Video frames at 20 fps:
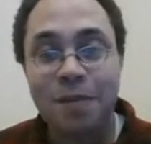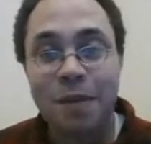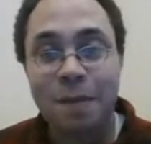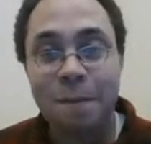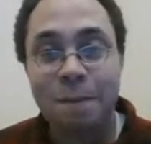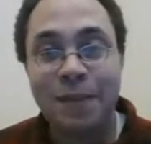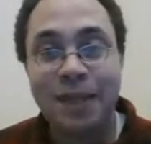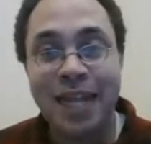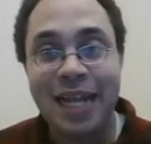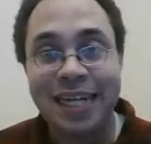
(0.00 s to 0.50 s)

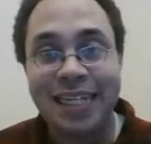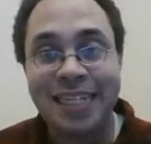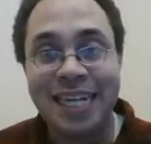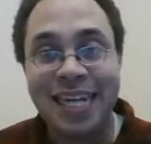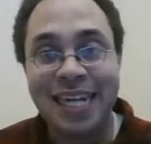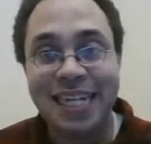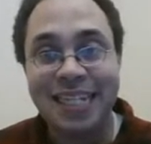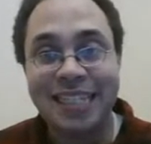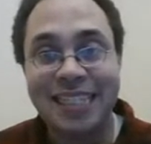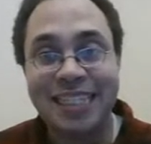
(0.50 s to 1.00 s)
black
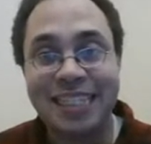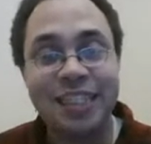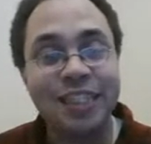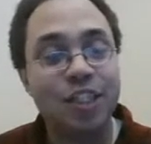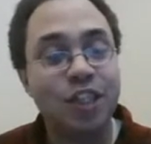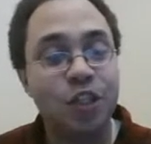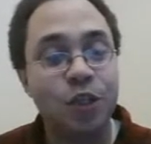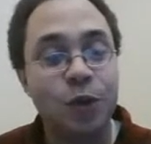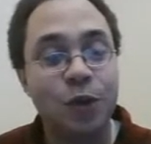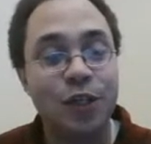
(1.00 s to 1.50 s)
takes.
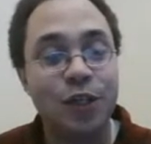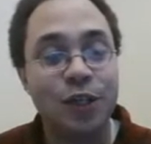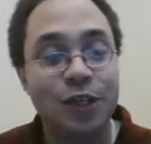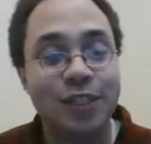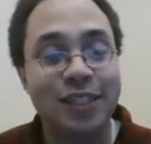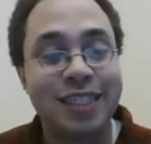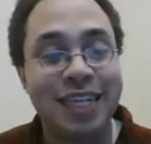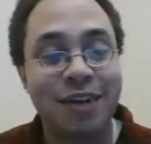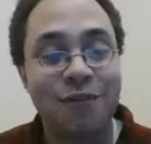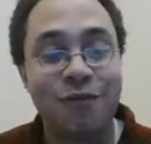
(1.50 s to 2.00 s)
So it
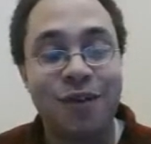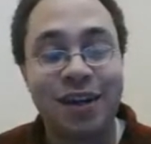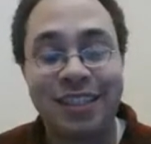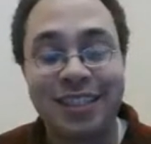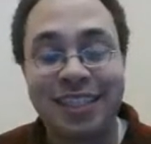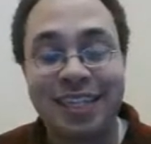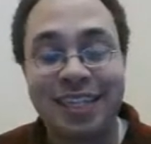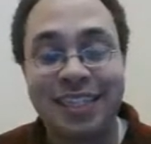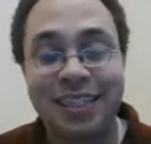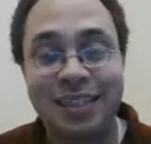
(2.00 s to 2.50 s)
looks like white's
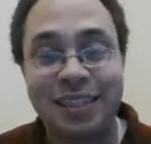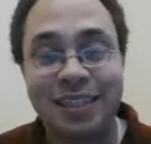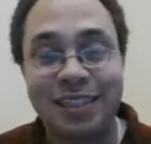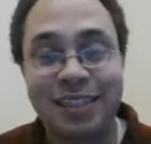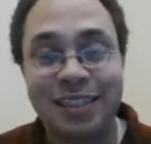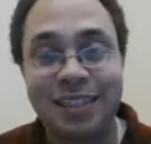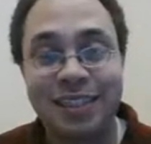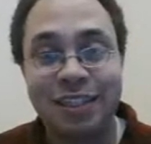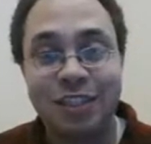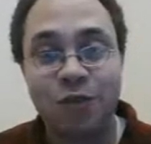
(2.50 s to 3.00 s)
got his,
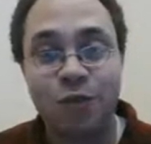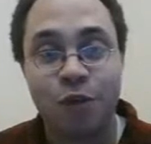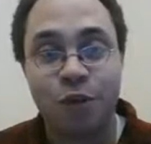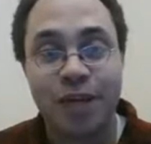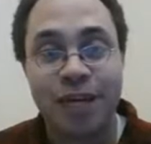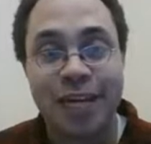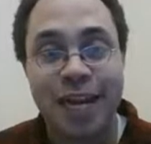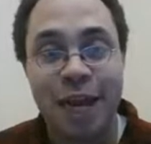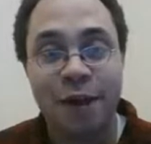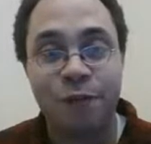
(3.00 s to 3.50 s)
his work
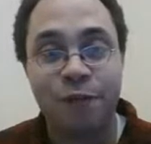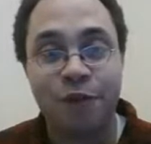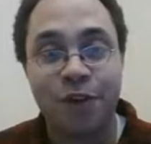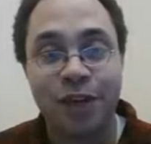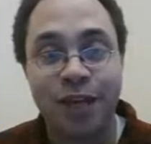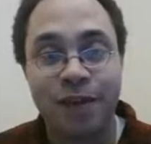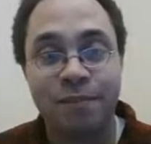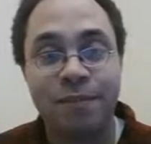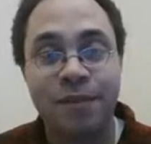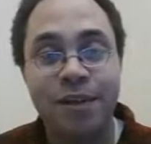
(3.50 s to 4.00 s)
cut out for
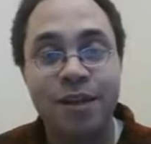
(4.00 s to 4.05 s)
him.